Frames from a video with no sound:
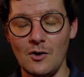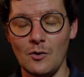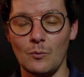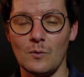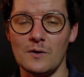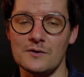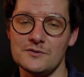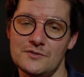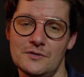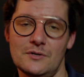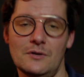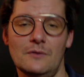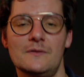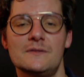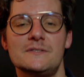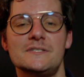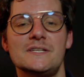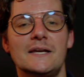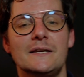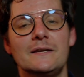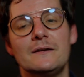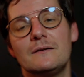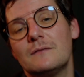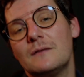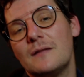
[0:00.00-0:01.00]
once you know the
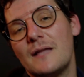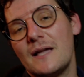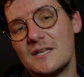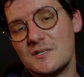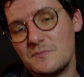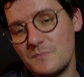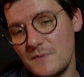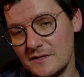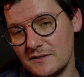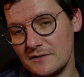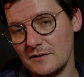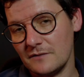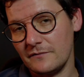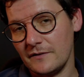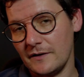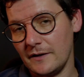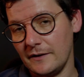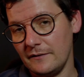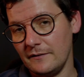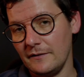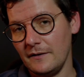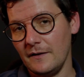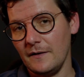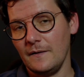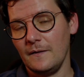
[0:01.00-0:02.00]
technical aspect of
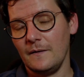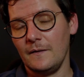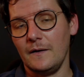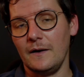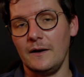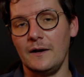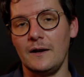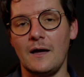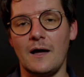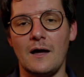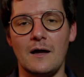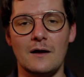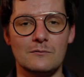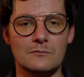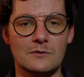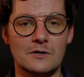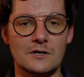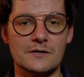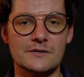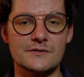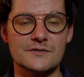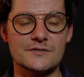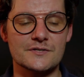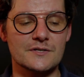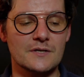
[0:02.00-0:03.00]
it and how it
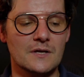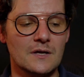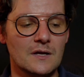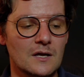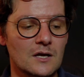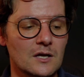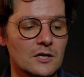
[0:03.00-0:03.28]
works,